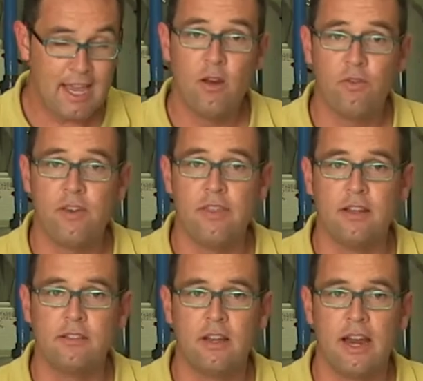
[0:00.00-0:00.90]
kind of
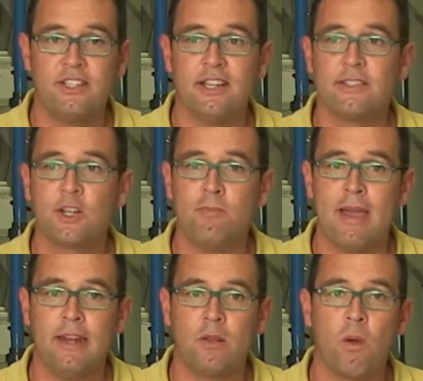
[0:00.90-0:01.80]
feeders are just
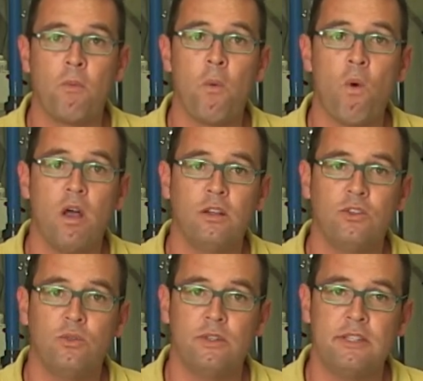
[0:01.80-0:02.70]
recommended when we
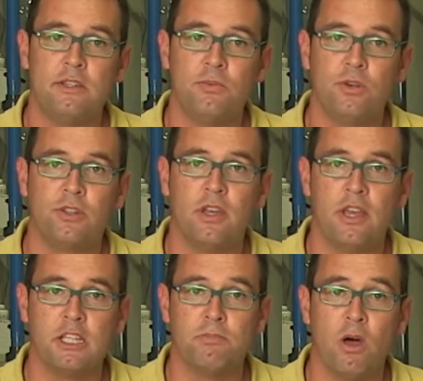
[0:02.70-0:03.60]
want to distribute
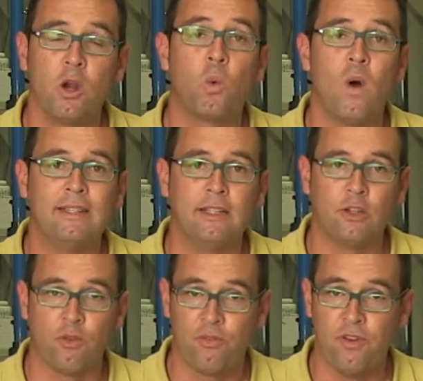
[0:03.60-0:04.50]
a small quantity
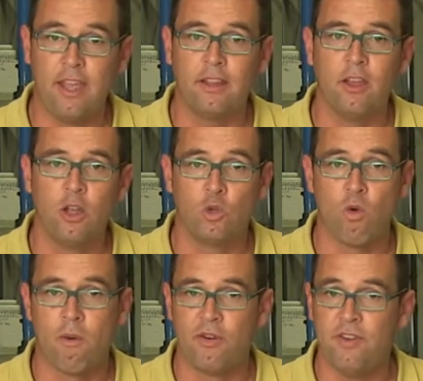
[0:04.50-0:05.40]
of feed to
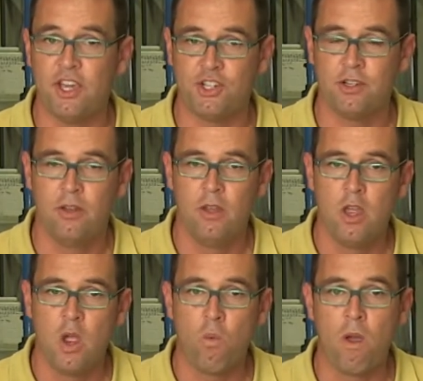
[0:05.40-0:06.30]
our fish.
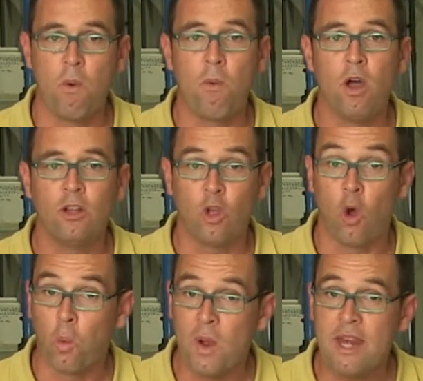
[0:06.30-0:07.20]
When we want
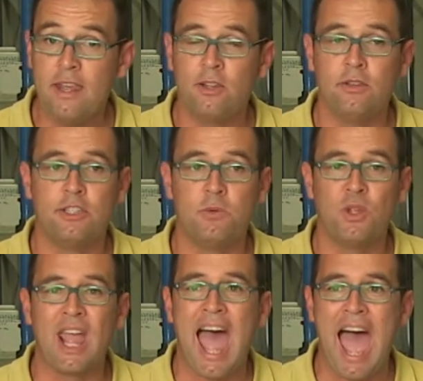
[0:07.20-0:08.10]
or we need to
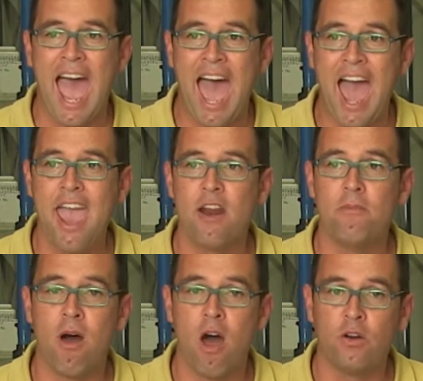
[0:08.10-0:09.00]
distribute a higher
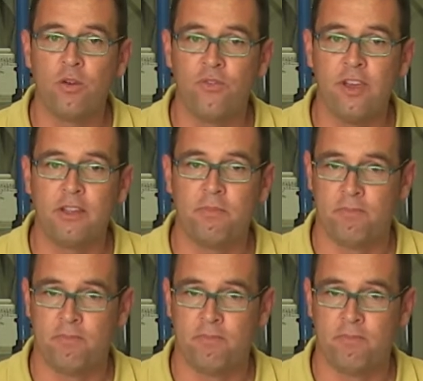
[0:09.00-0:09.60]
amount of feed